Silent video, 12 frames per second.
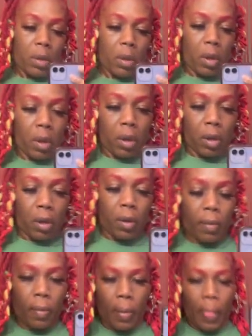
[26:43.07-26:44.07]
down.
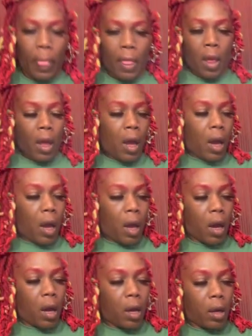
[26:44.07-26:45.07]
And
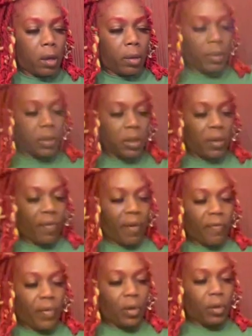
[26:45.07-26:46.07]
let me see if I
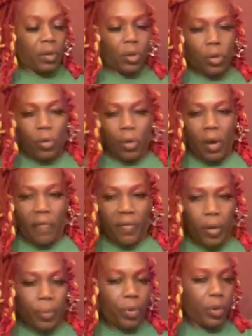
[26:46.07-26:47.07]
feel secure. I
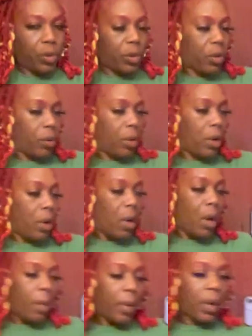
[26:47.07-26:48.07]
feel pretty secure.
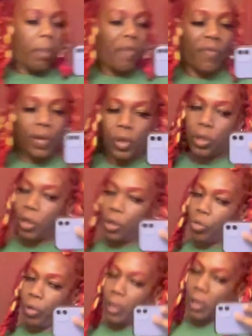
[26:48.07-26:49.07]
But let me finish
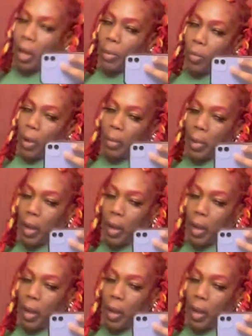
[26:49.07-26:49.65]
getting dressed and I'll be right